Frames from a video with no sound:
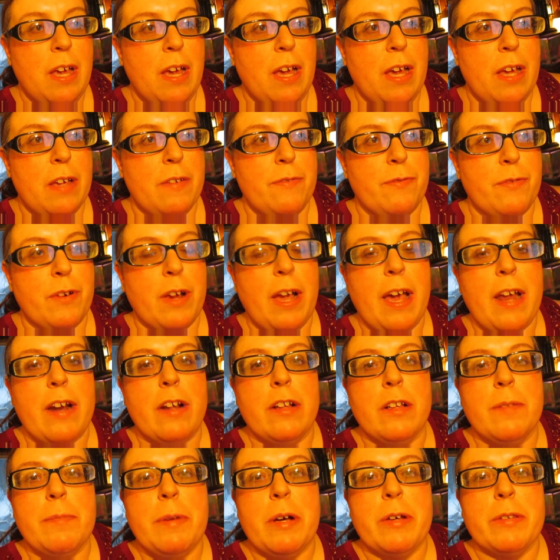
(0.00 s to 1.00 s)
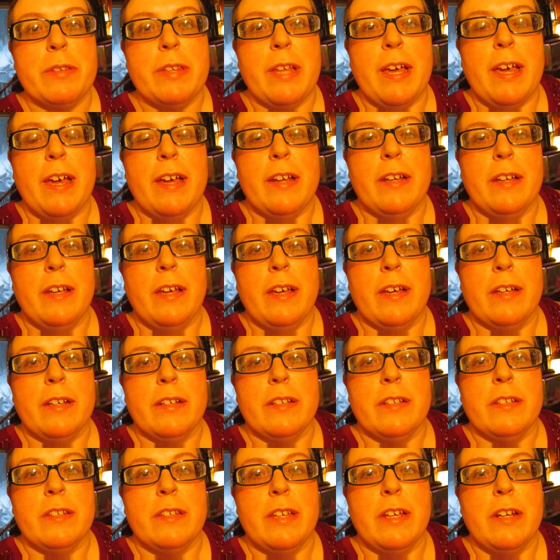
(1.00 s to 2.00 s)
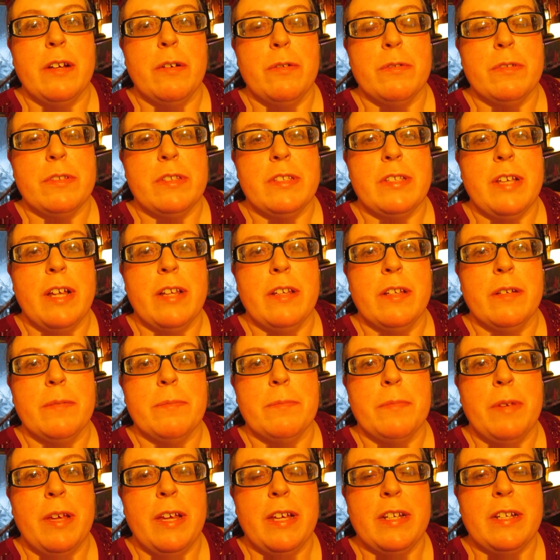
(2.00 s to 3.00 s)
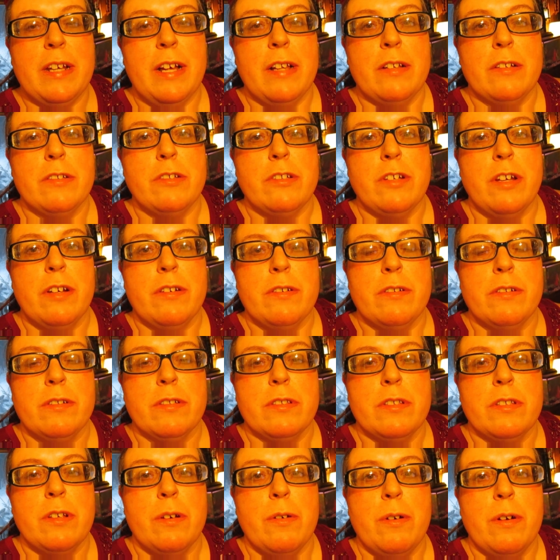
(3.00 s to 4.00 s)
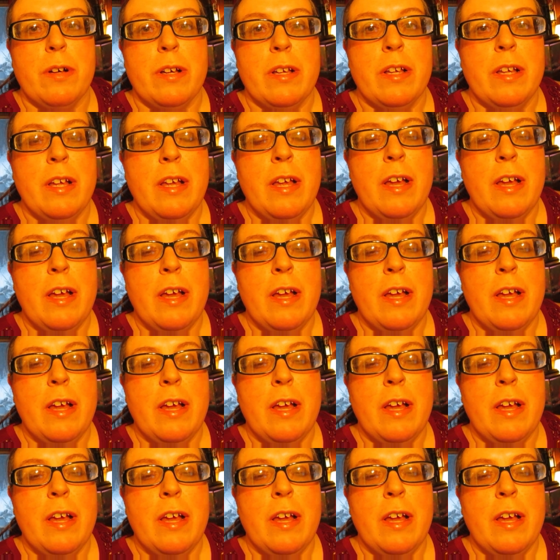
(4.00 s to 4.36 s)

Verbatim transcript: I forgot all about that and they don't sell them at Dollar General so